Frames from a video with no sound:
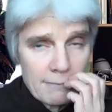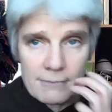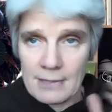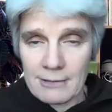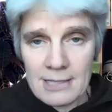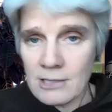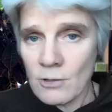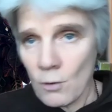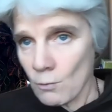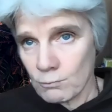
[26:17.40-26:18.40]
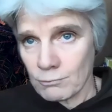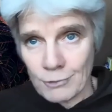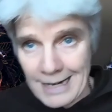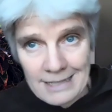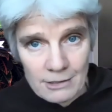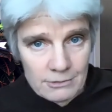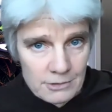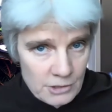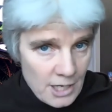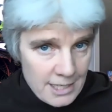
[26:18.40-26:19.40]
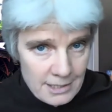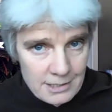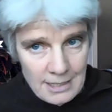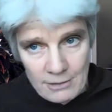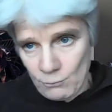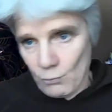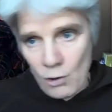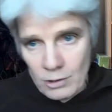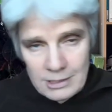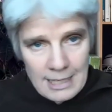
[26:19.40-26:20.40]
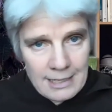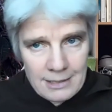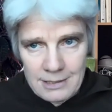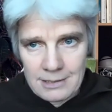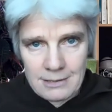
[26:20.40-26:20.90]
there is no right science and wrong science.